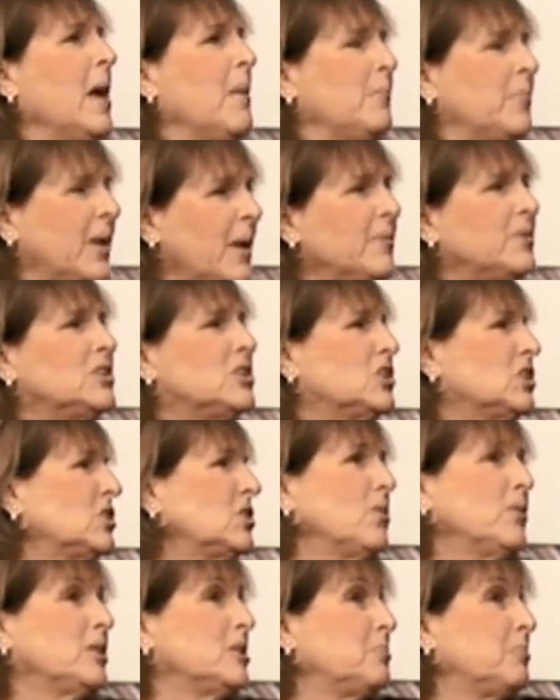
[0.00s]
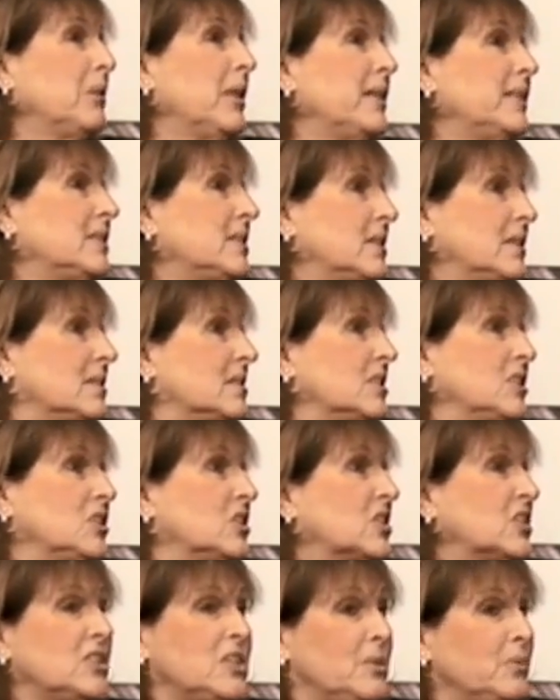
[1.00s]
But I was just always pleasant, just
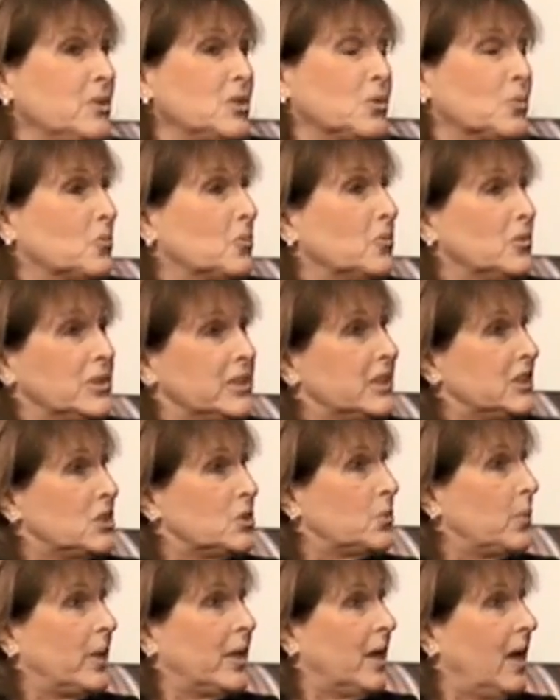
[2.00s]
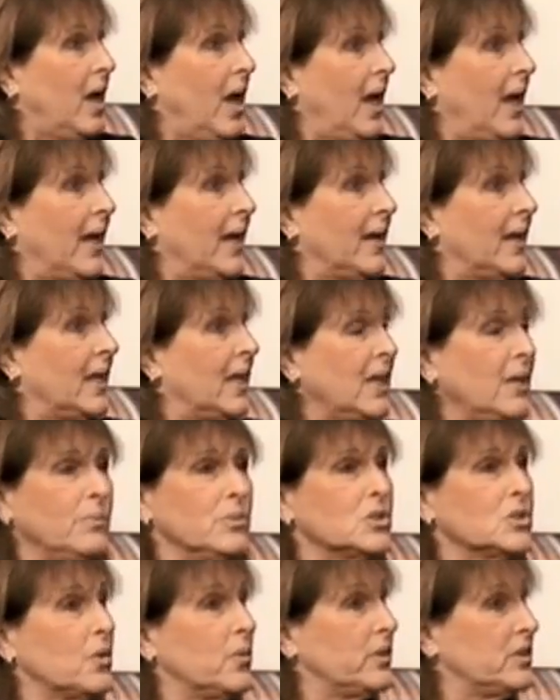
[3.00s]
because he was a really sweet guy, and he
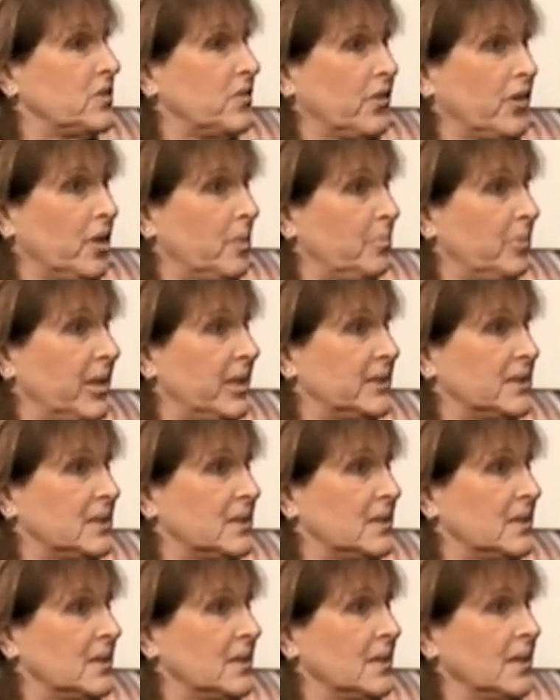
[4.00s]
was always very pleasant.